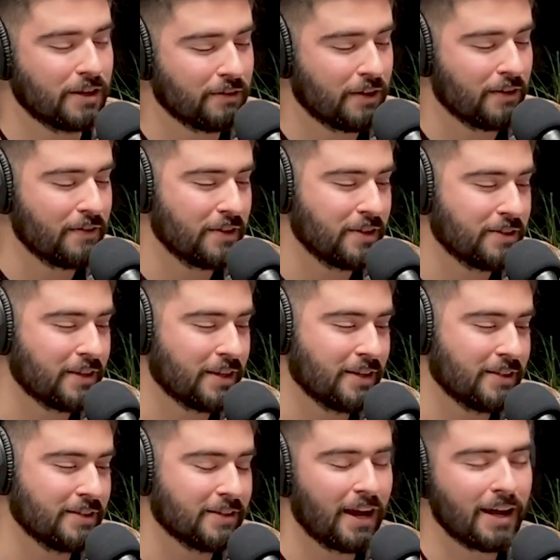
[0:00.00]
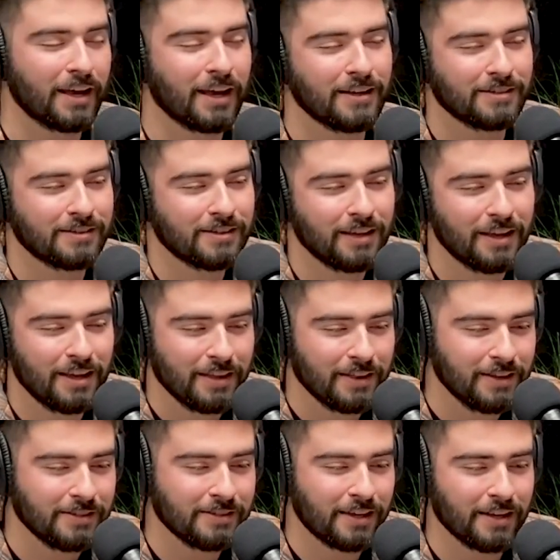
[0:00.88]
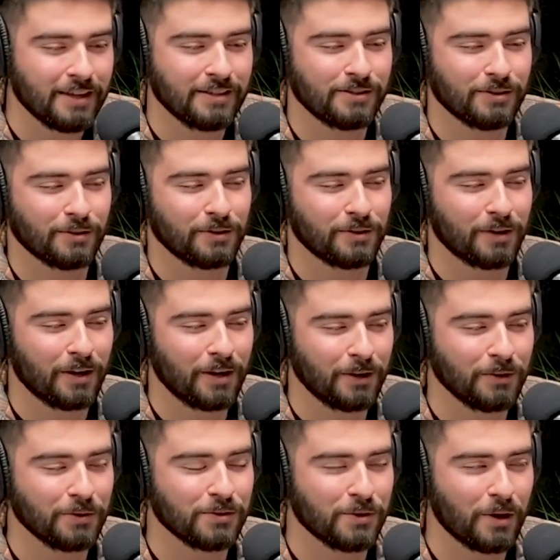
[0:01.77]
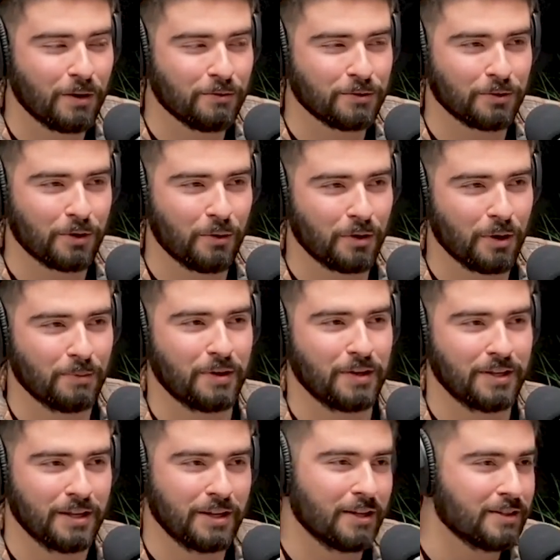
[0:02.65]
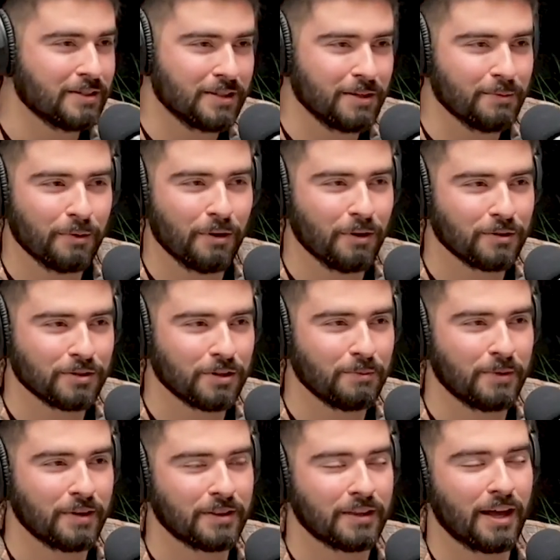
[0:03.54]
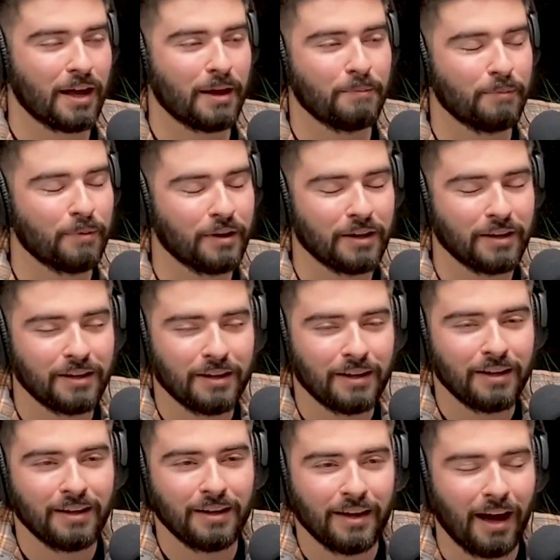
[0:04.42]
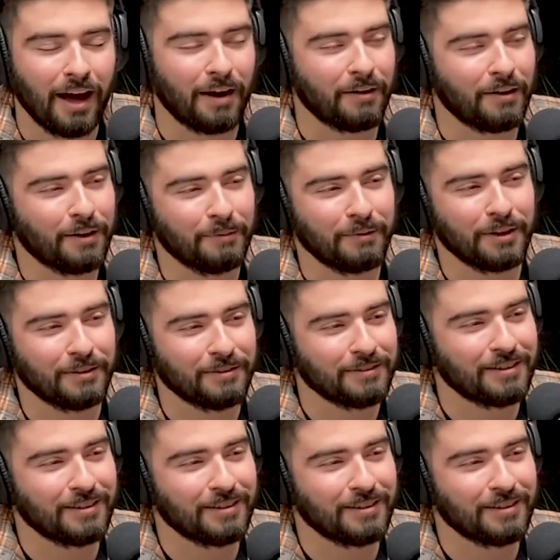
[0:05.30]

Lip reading: of giving these kids, I guess these kids are a little softer growing up. They need it in T-ball or something like that. But I don't know, man.